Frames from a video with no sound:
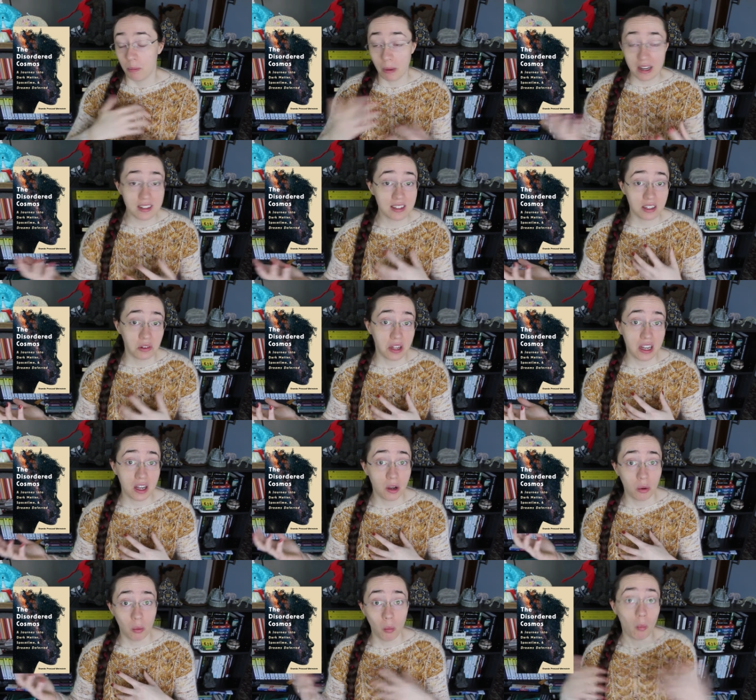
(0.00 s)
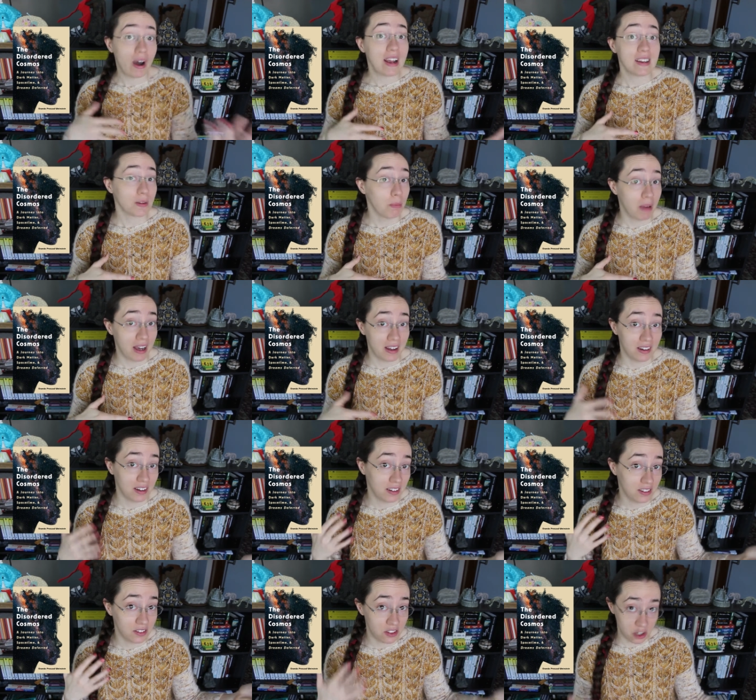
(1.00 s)
basically white
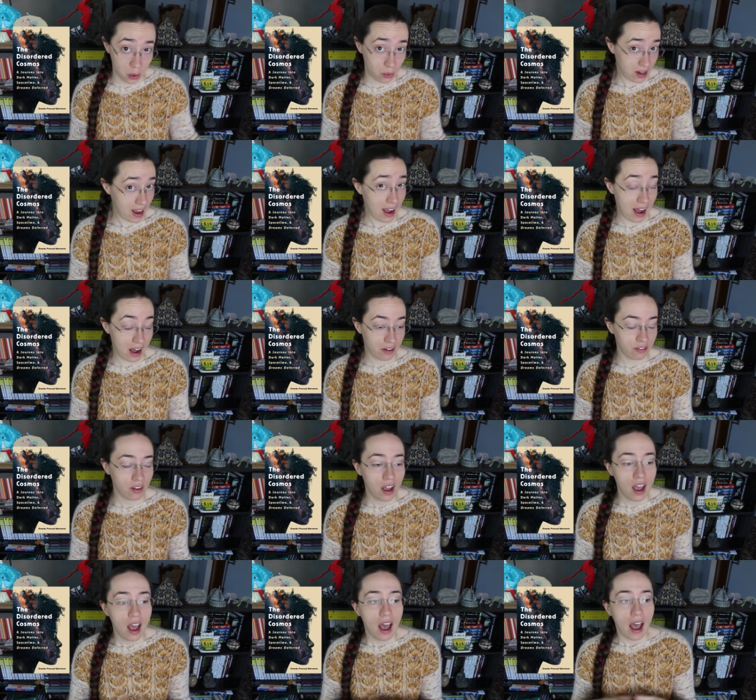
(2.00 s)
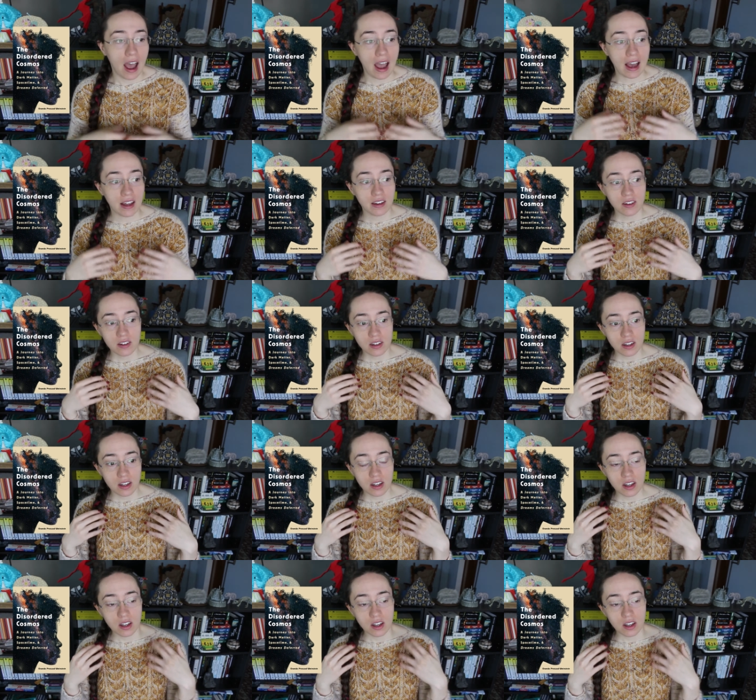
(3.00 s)
men don't have. And